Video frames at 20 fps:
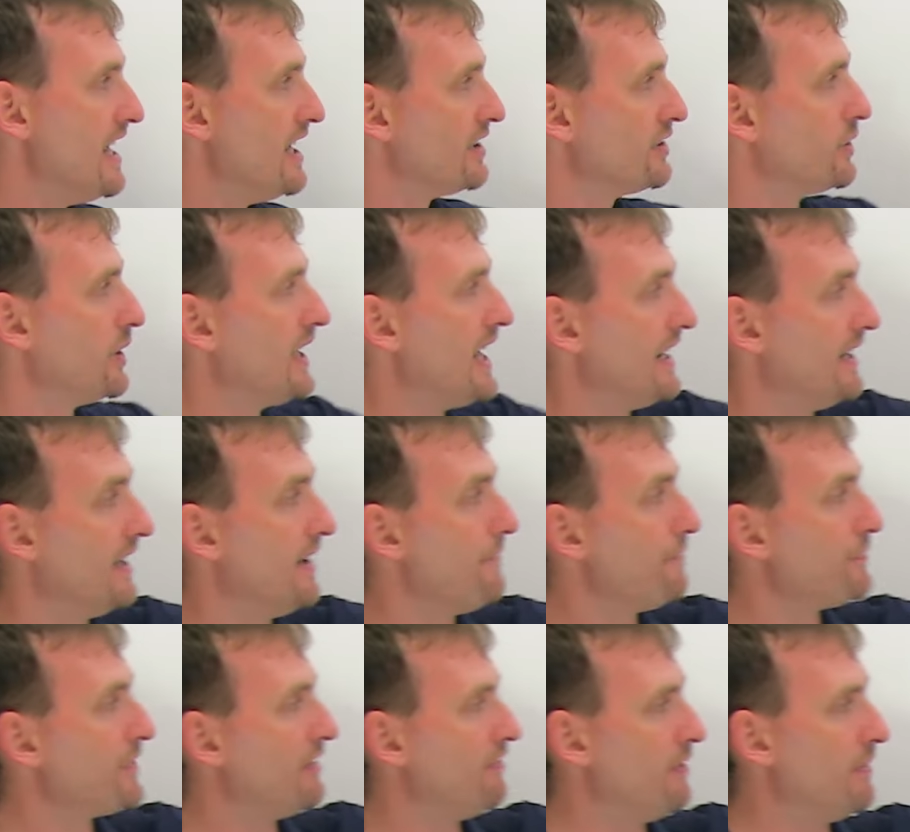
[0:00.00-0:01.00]
So again,
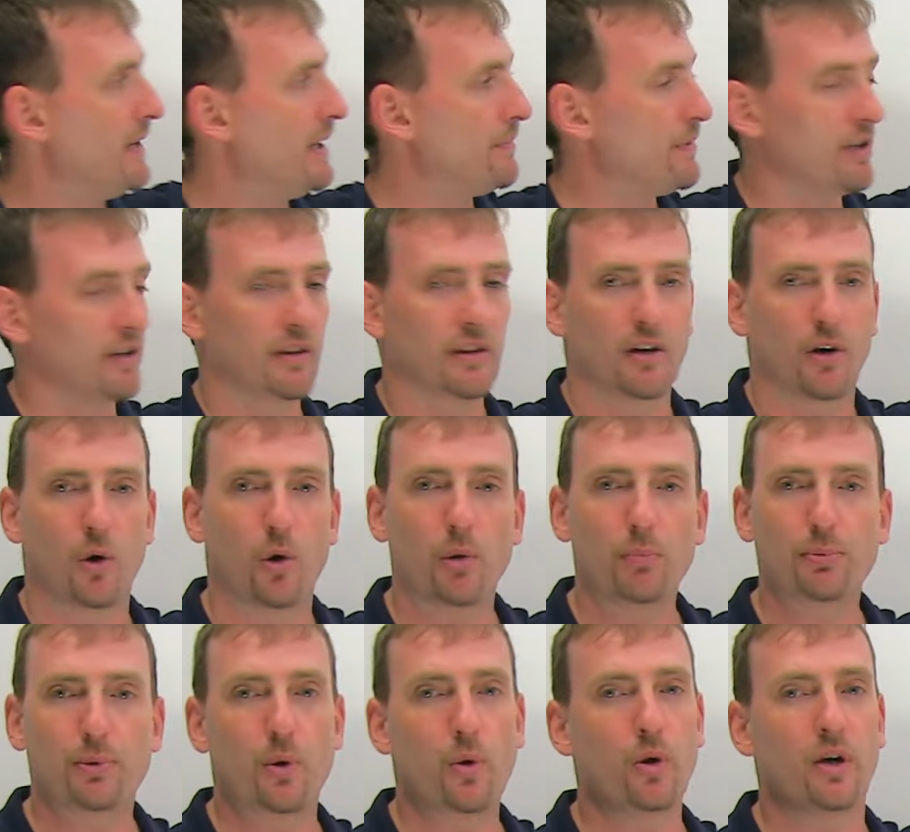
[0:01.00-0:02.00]
remember, the whole
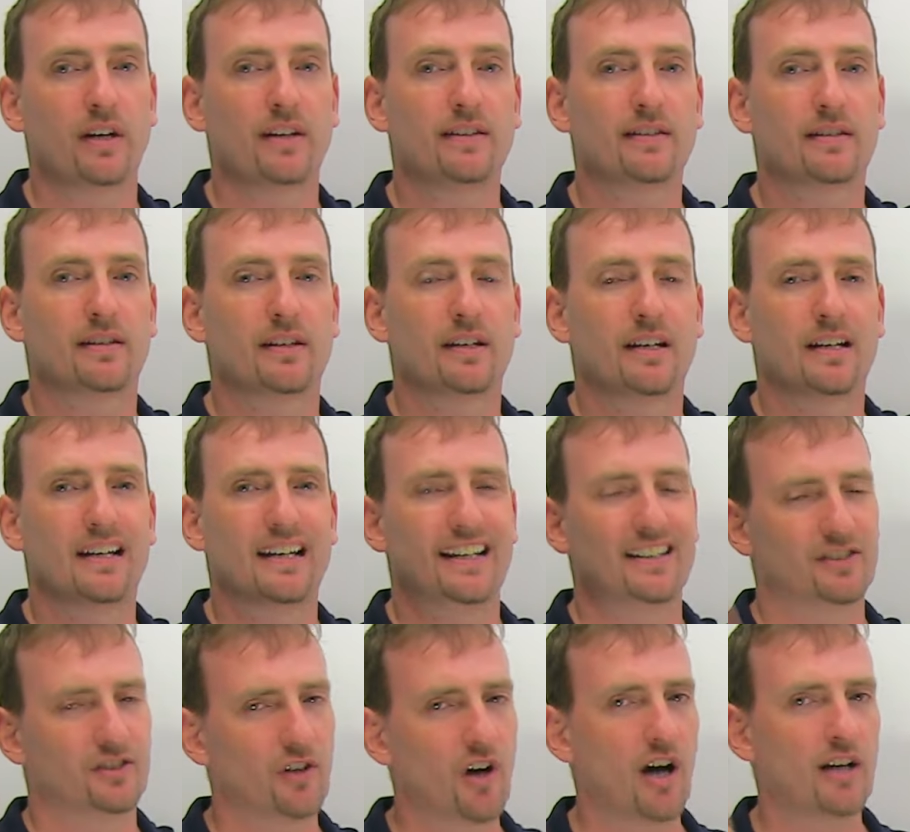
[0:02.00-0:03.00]
point
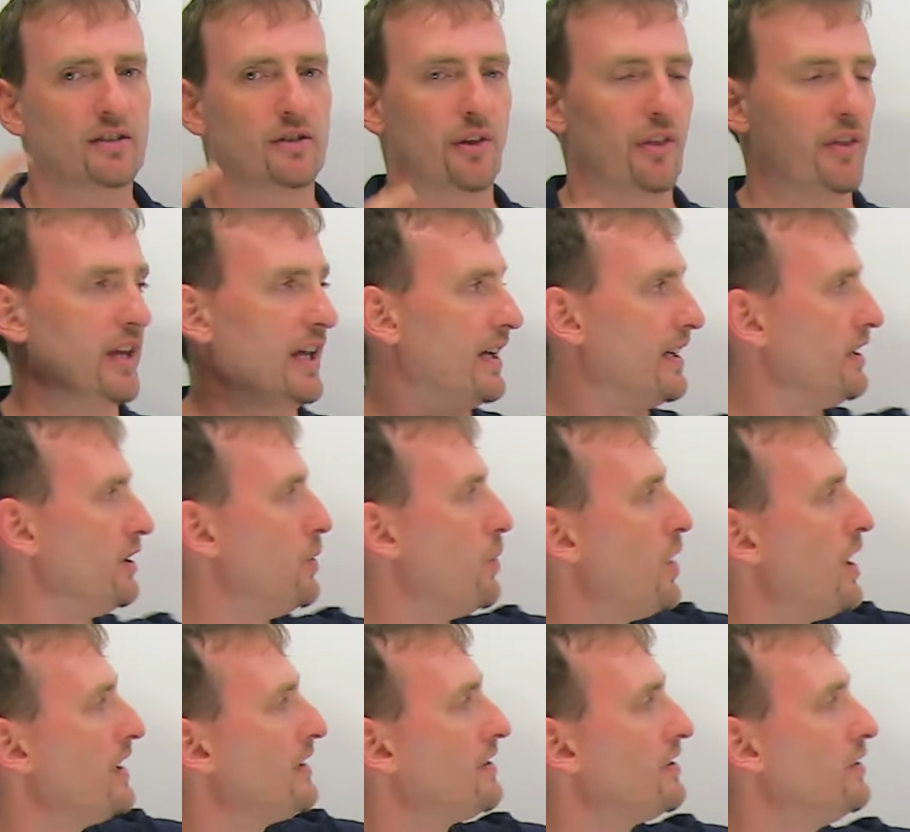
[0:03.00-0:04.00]
is not to think. You
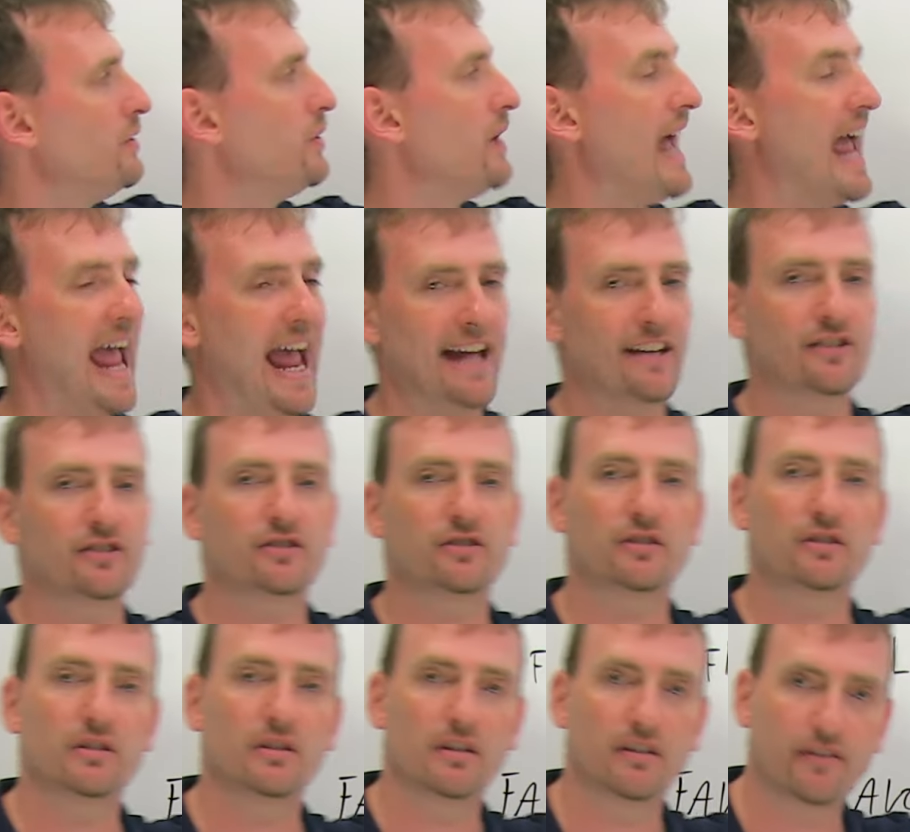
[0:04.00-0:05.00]
want to
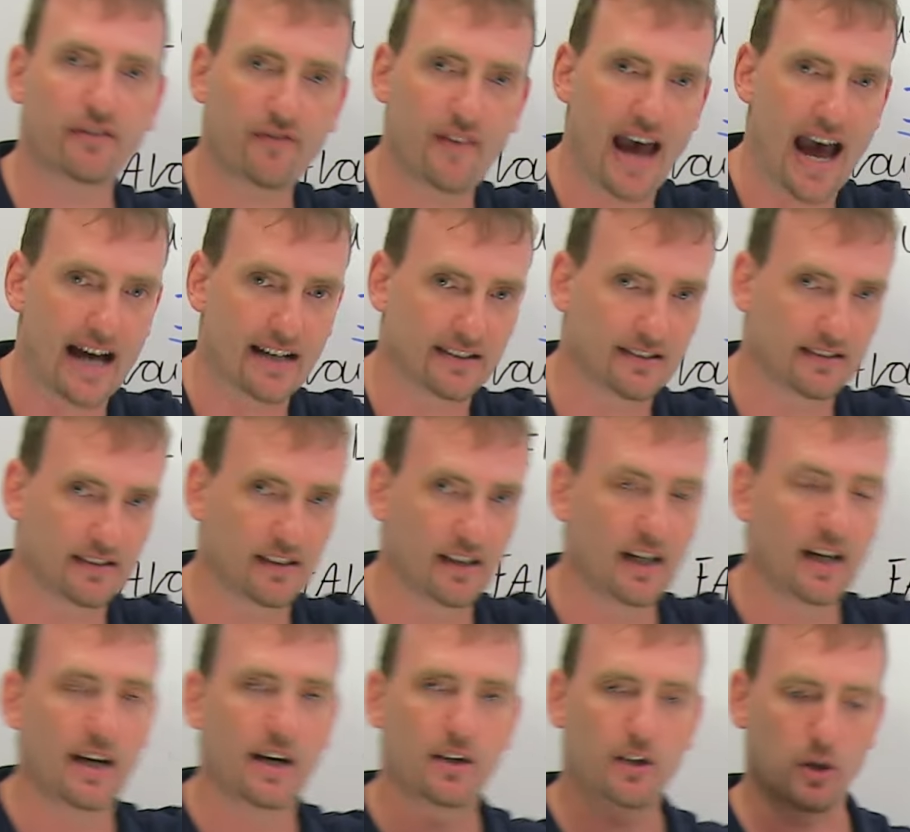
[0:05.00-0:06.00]
answer fast.
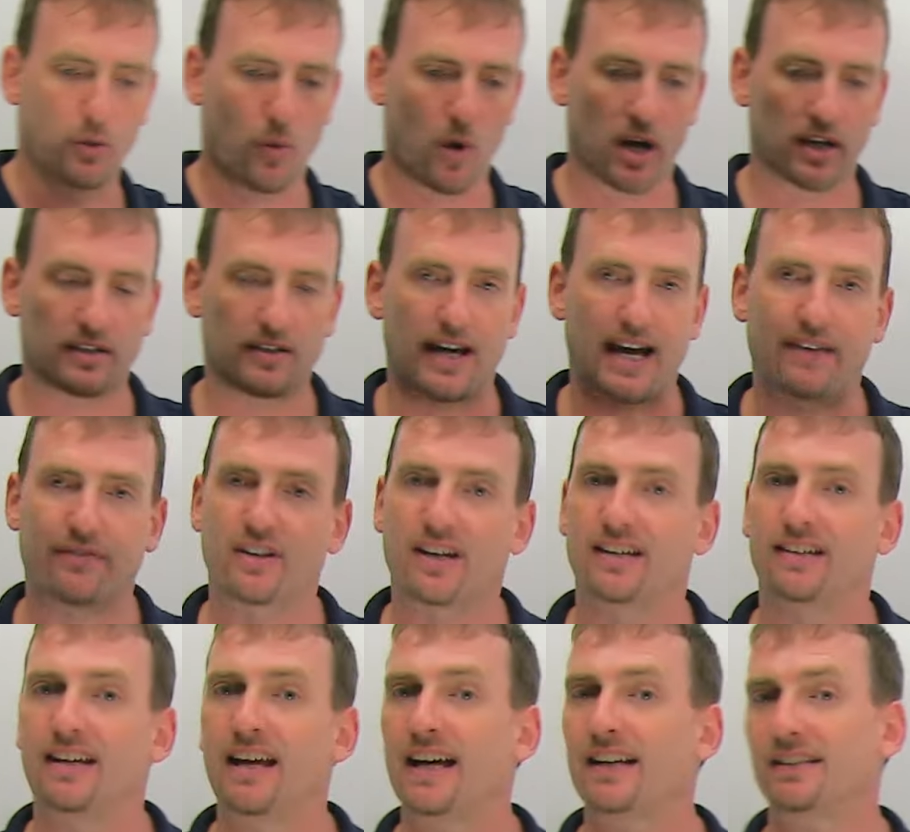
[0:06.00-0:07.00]
You want to have
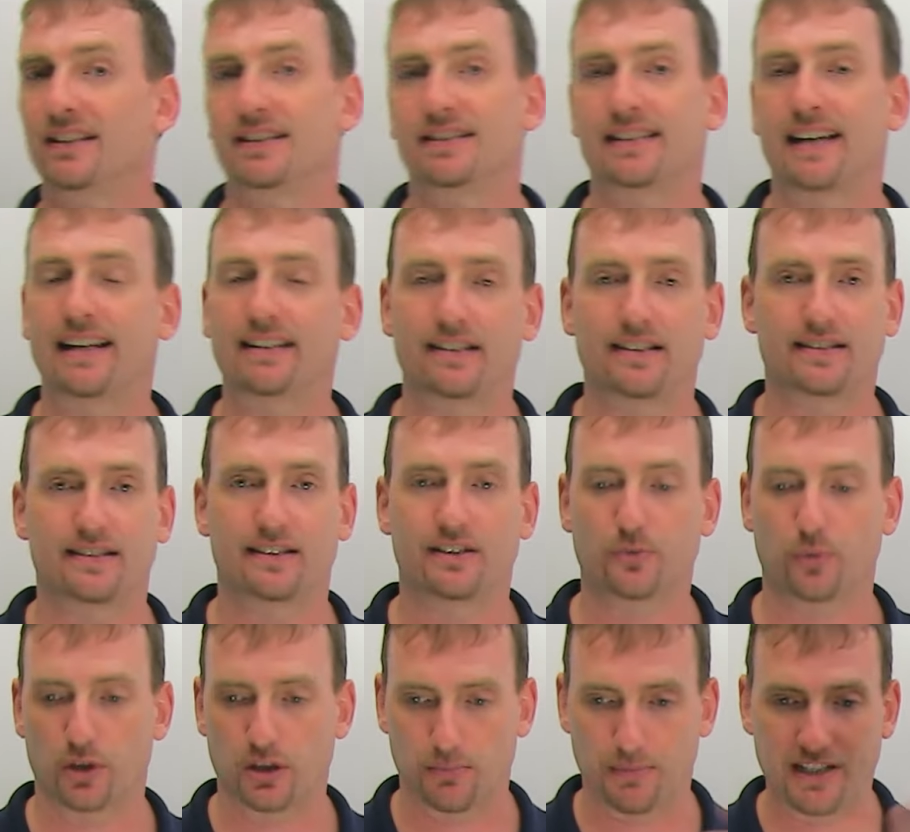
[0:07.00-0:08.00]
connected sentences,
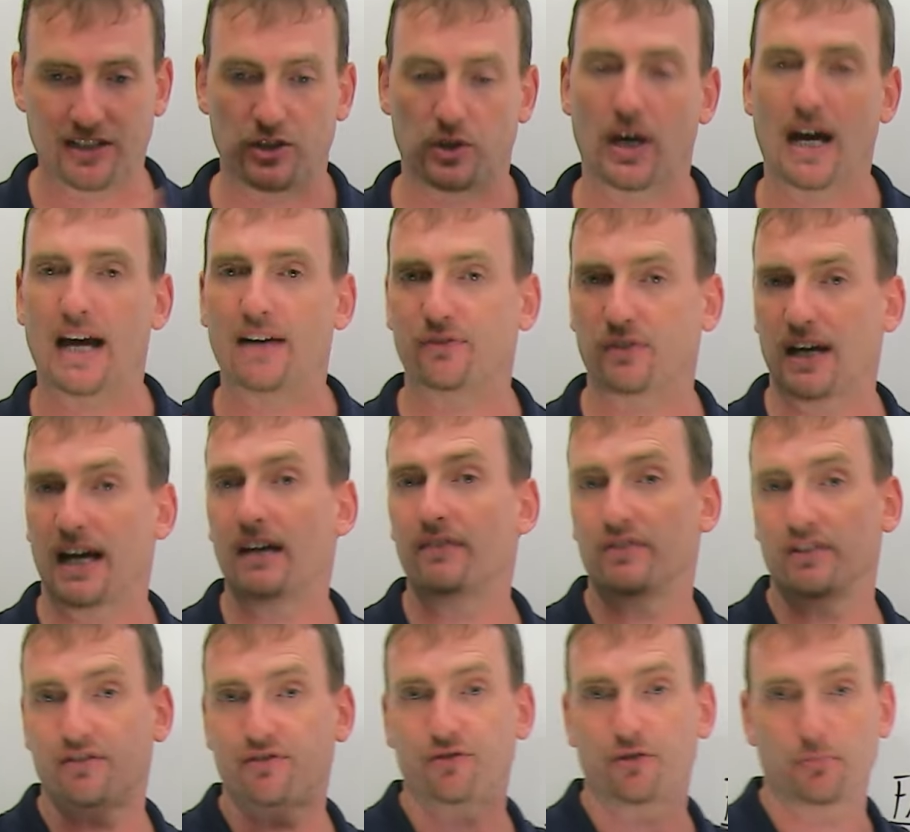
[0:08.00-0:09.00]
which means you have to have
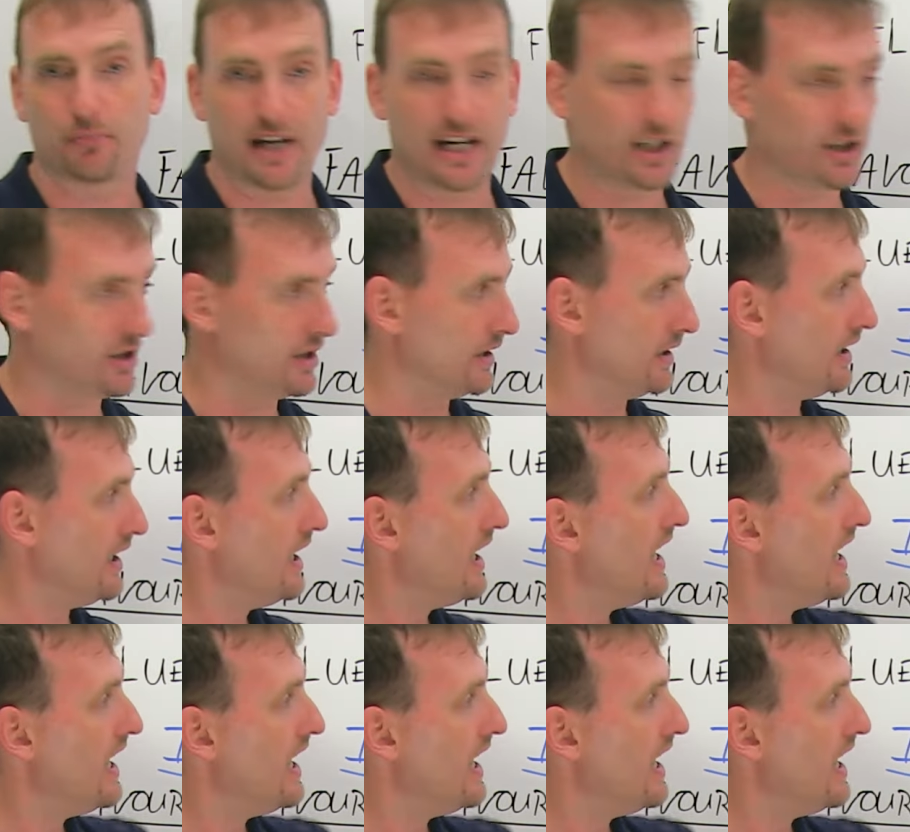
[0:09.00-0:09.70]
information.